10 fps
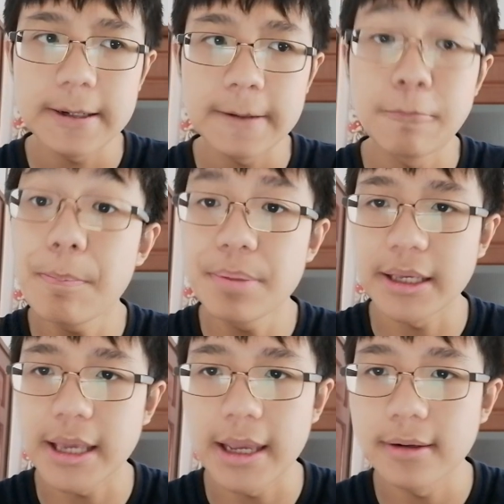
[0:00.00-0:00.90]

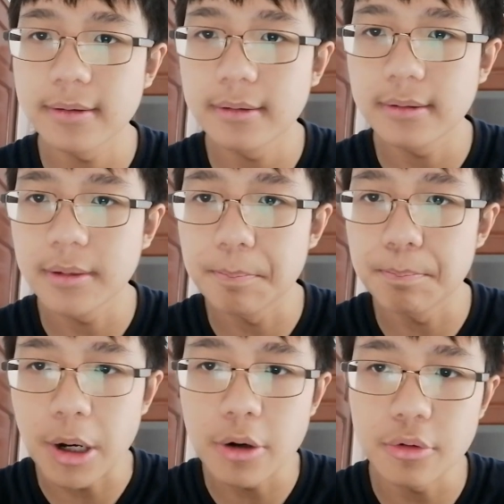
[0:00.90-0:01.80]
replicate the
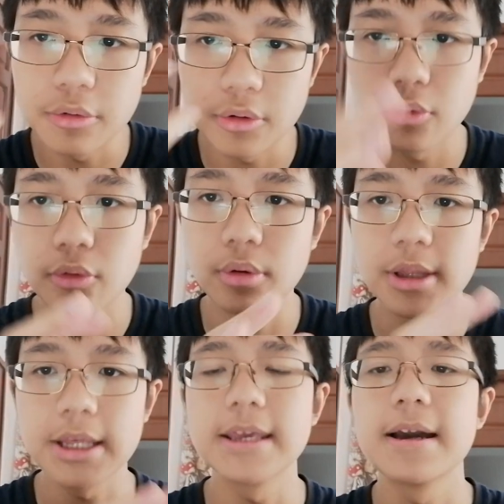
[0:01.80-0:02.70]
bone or
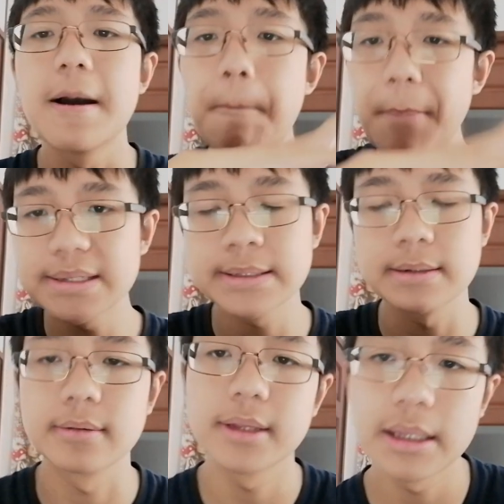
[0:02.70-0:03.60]
the
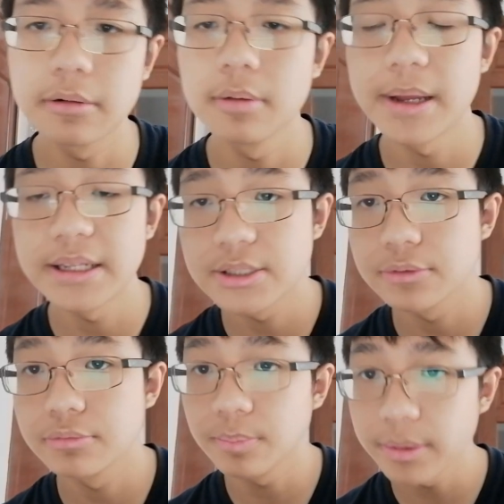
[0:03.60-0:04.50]
muscle that they were meant
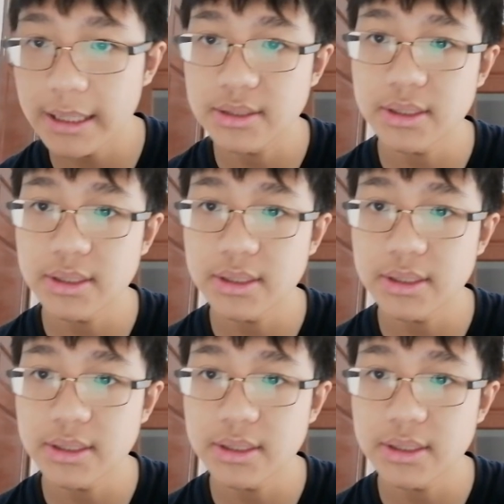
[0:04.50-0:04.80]
to replace.